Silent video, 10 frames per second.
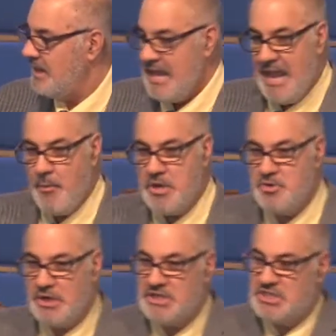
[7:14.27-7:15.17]
And when
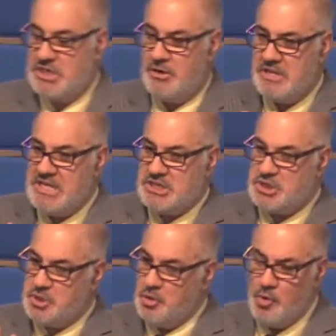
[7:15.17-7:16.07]
you consider these
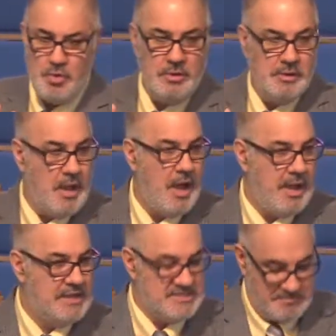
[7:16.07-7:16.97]
two
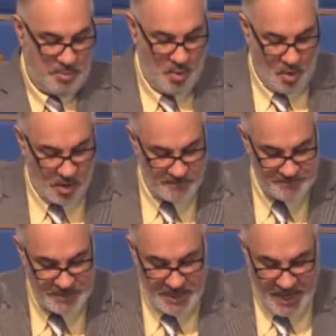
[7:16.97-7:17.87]
lines of
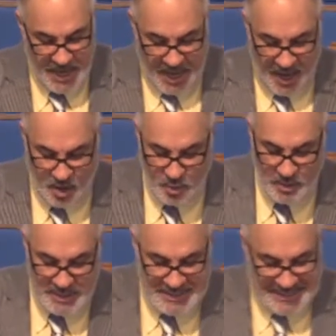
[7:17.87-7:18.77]
Paul,
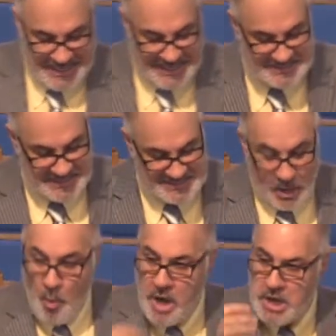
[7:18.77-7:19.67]
how he says, I
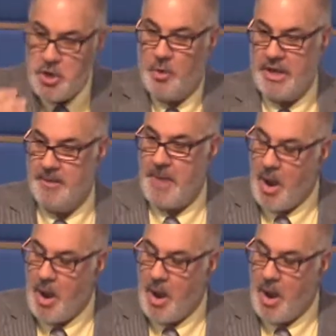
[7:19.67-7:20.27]
want to know him.